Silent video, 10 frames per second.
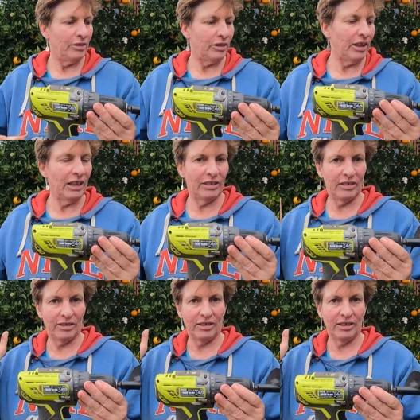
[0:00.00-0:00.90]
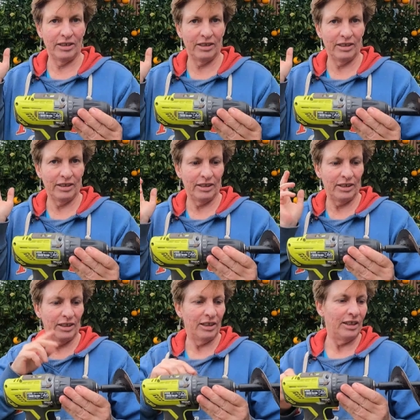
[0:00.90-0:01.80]
So that's
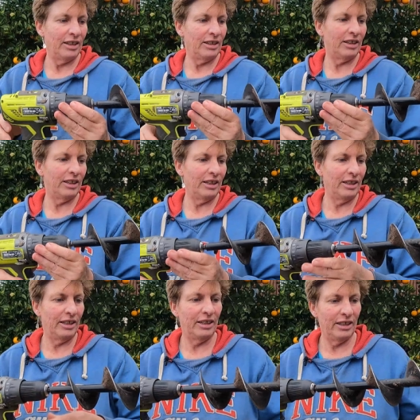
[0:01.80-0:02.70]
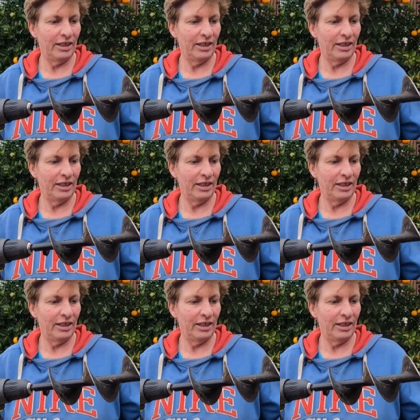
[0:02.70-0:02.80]
the